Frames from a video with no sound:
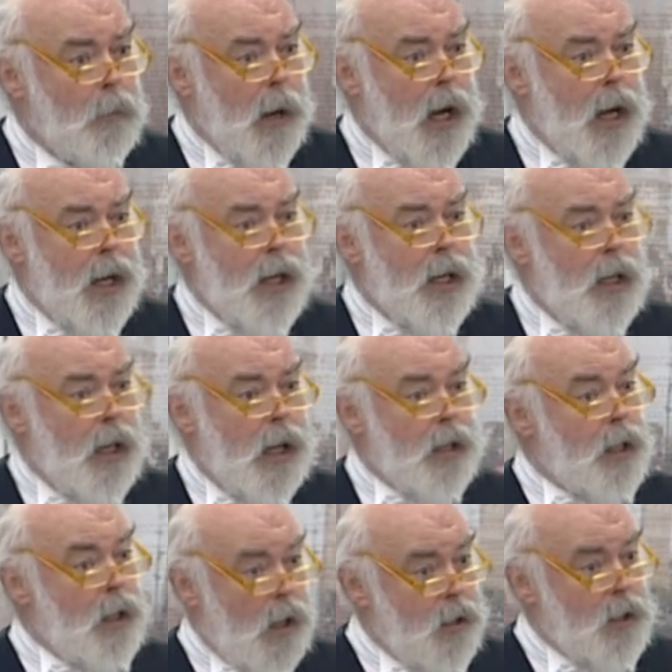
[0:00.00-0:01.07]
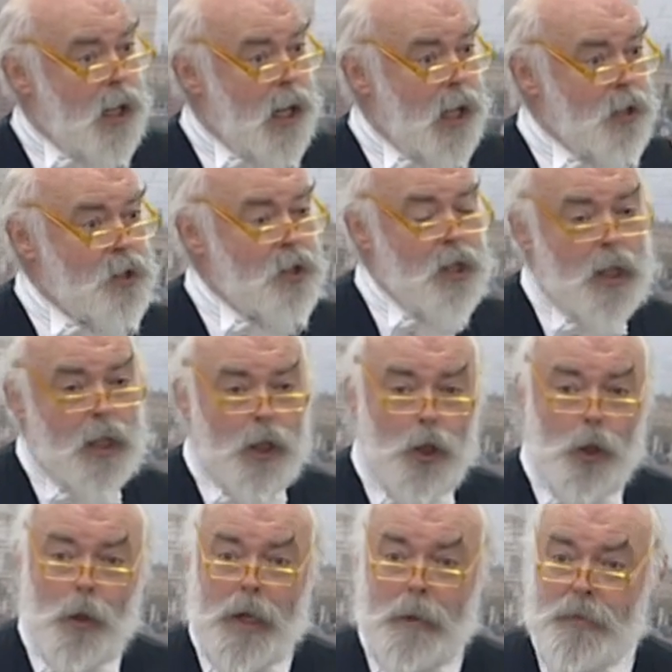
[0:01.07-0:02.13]
by the Clerk of the House,
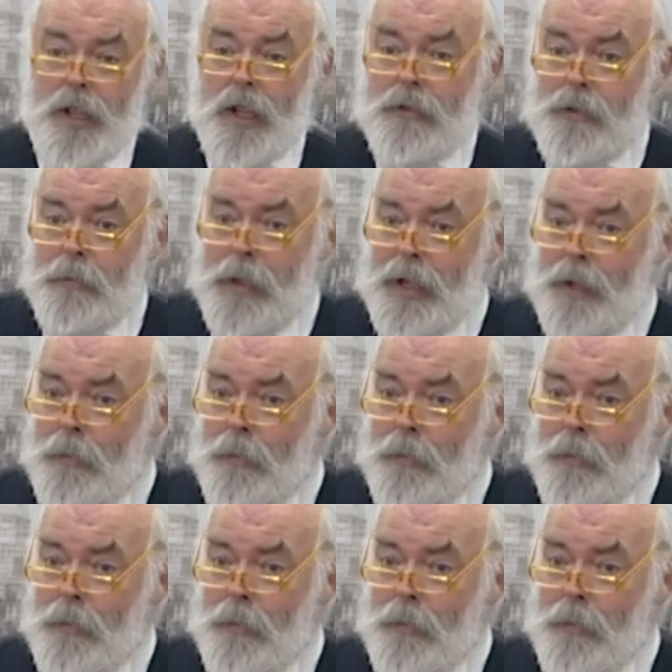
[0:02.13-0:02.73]
who himself had been